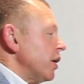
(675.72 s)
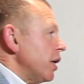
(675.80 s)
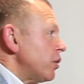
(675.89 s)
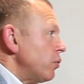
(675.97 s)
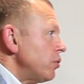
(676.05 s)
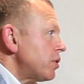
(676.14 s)

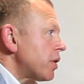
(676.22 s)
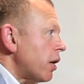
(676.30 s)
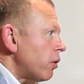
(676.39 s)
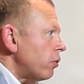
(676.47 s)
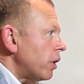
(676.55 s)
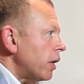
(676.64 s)
It
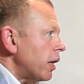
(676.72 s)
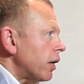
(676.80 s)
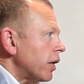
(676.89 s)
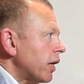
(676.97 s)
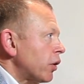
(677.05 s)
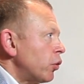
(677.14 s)
also
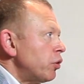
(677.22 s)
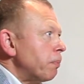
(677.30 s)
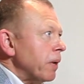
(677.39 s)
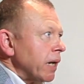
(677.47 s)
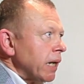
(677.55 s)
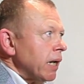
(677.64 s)
could
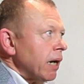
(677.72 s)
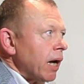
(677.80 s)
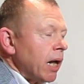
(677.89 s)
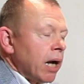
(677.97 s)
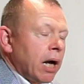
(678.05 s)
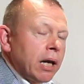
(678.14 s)
be
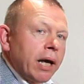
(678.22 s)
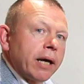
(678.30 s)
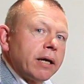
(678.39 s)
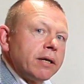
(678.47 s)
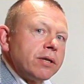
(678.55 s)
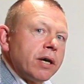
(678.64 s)
like
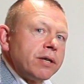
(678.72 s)
a